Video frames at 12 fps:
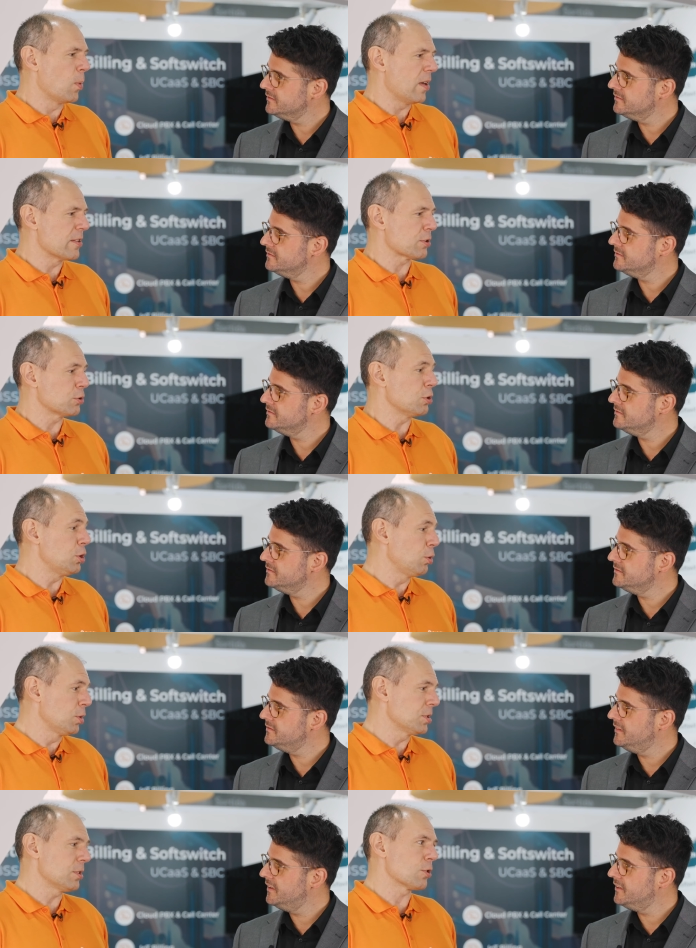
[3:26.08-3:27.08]
Speaker 1: whether to
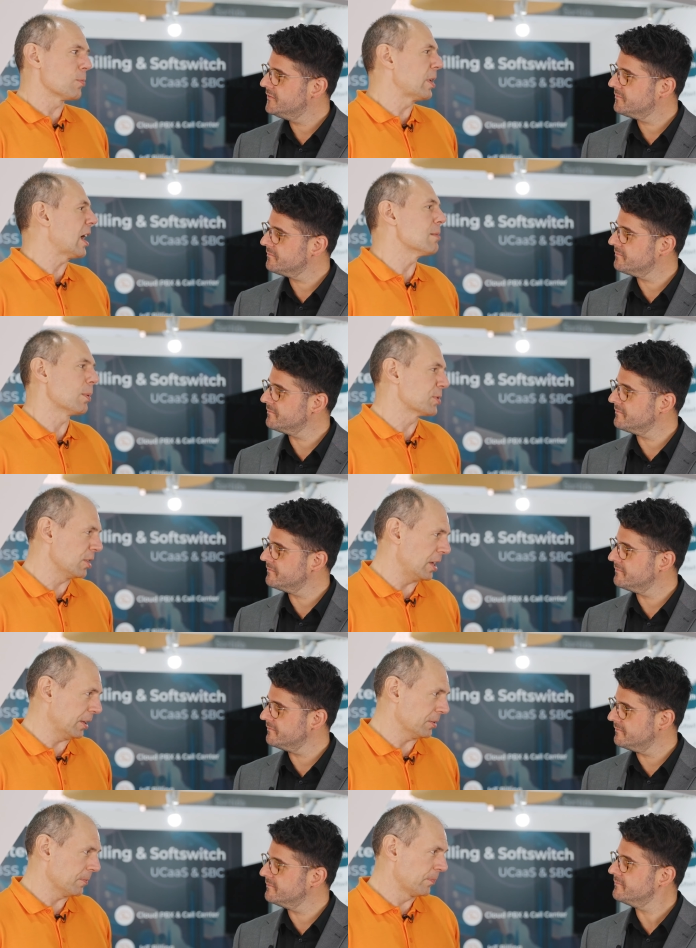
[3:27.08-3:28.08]
use it or become
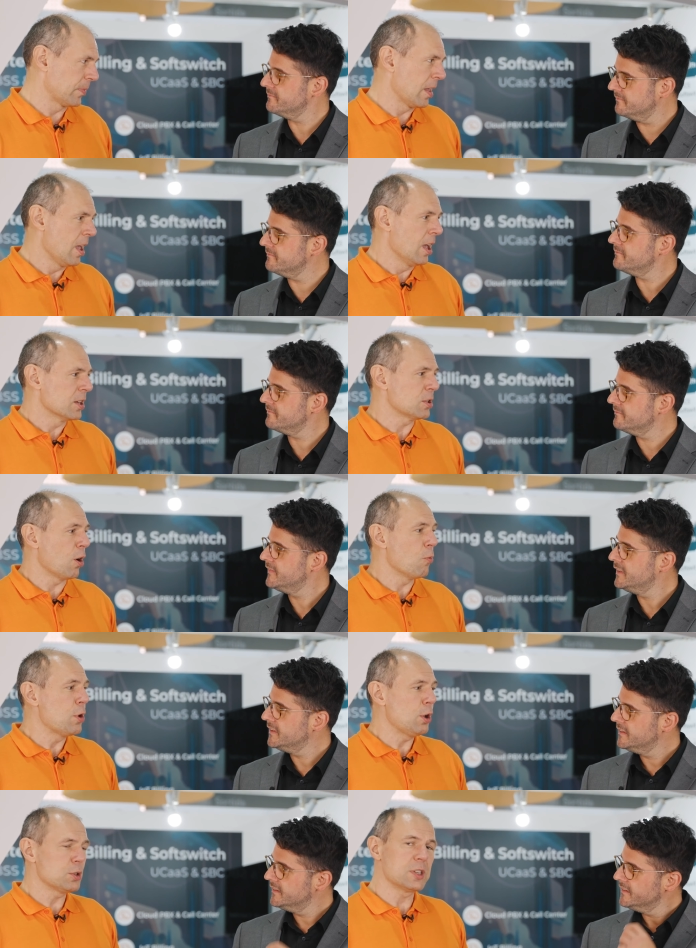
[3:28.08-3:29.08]
obsolete. So
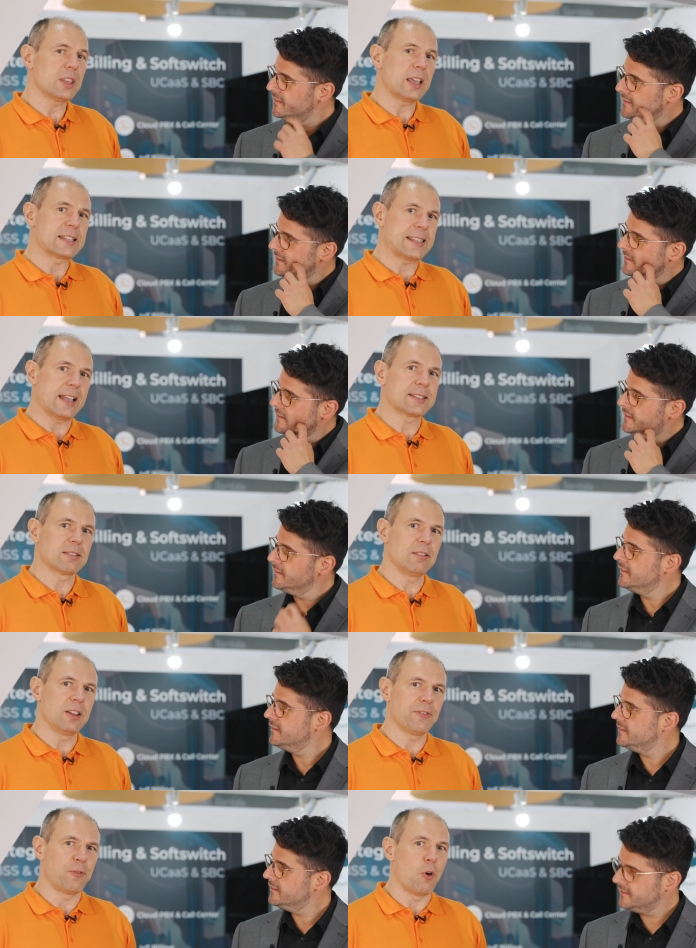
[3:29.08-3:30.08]
we use it
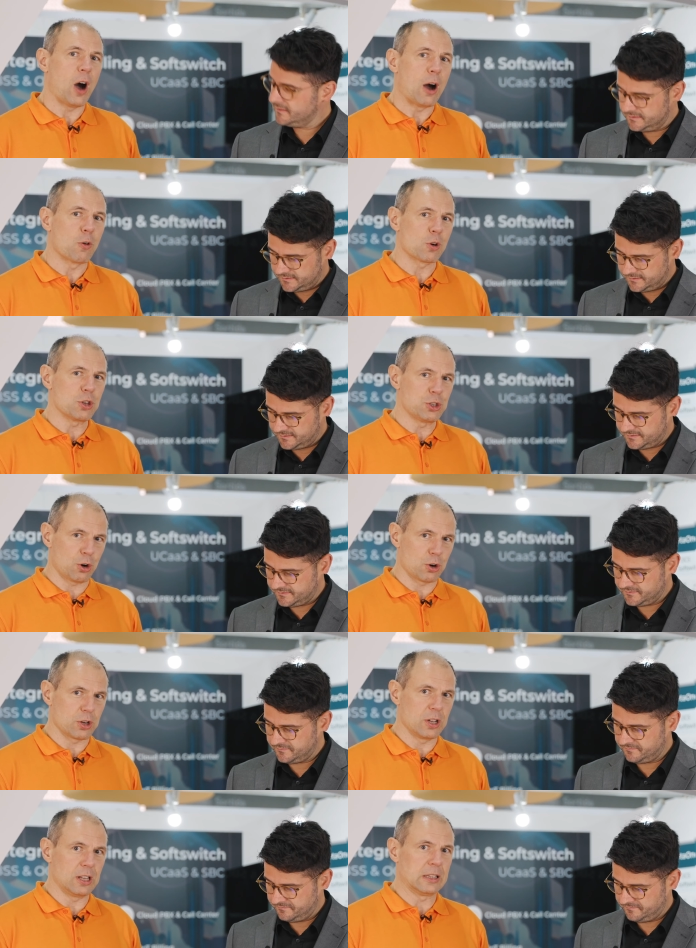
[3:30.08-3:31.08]
extensively for our
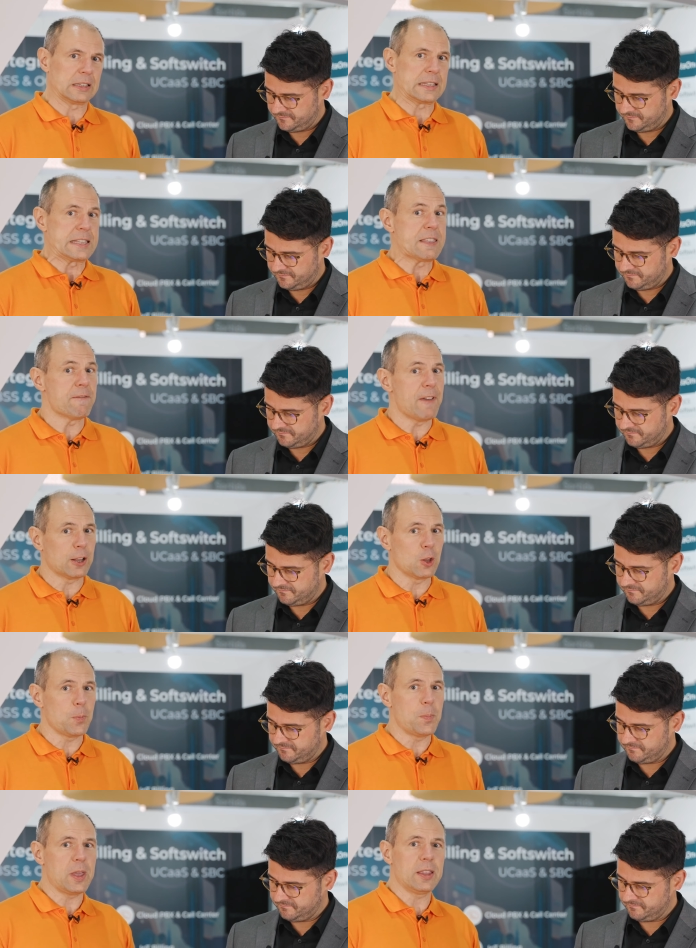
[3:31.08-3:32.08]
internal
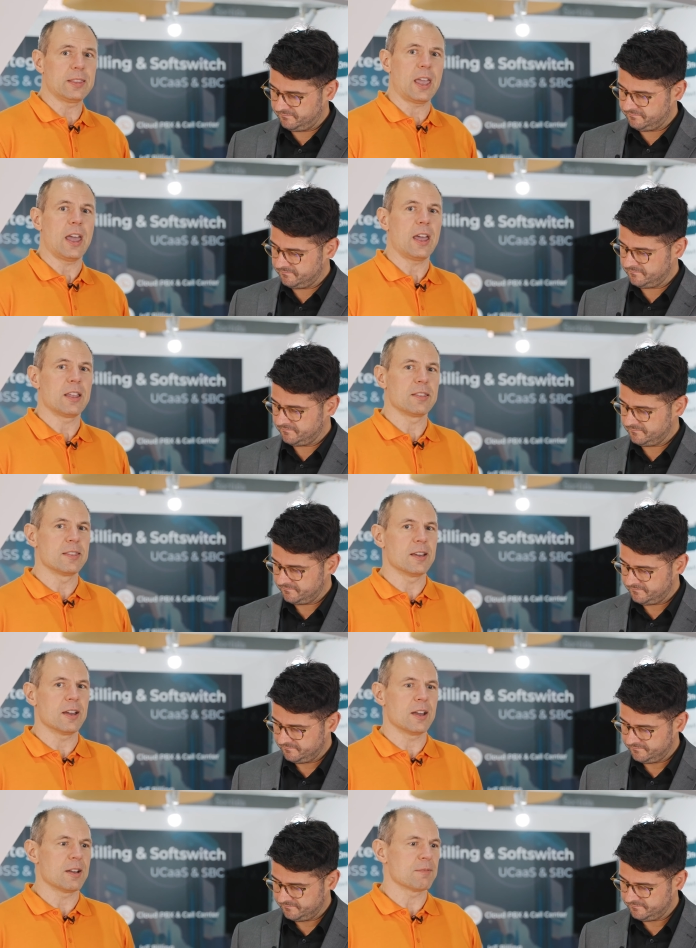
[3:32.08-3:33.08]
development and
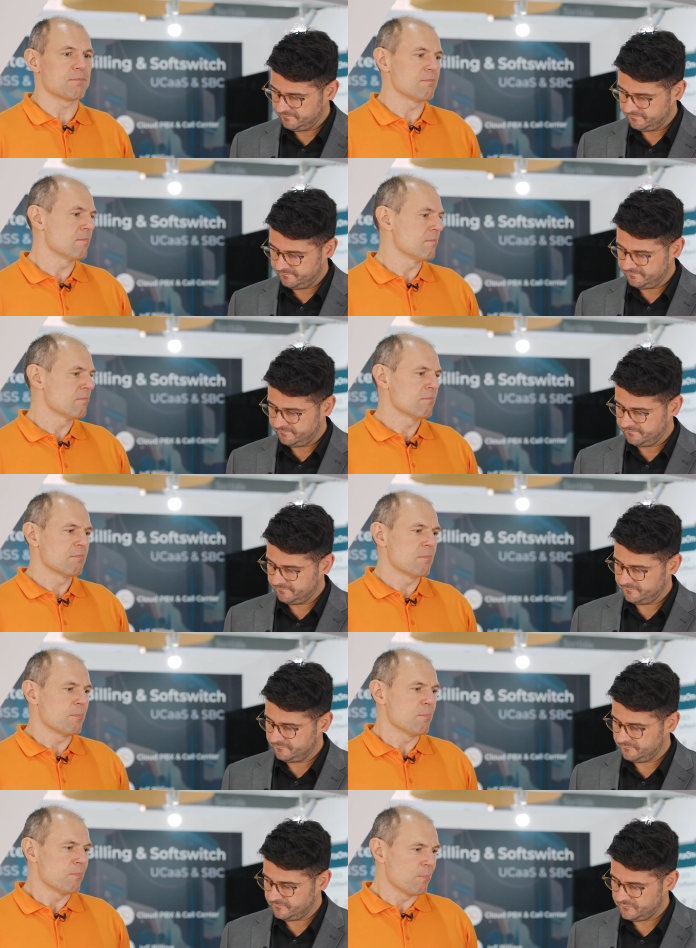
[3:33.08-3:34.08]

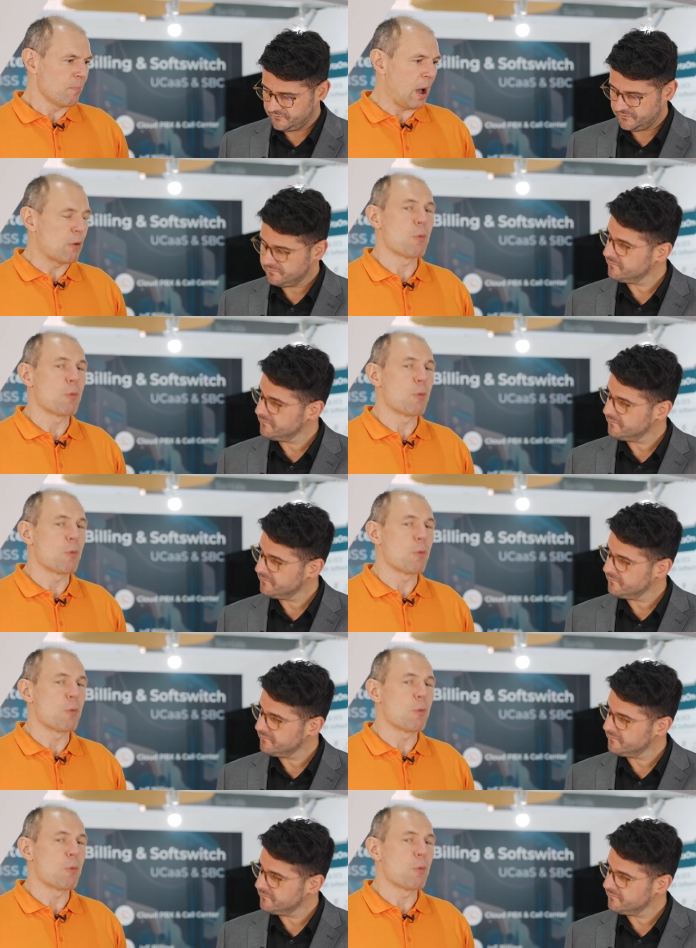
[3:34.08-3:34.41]
our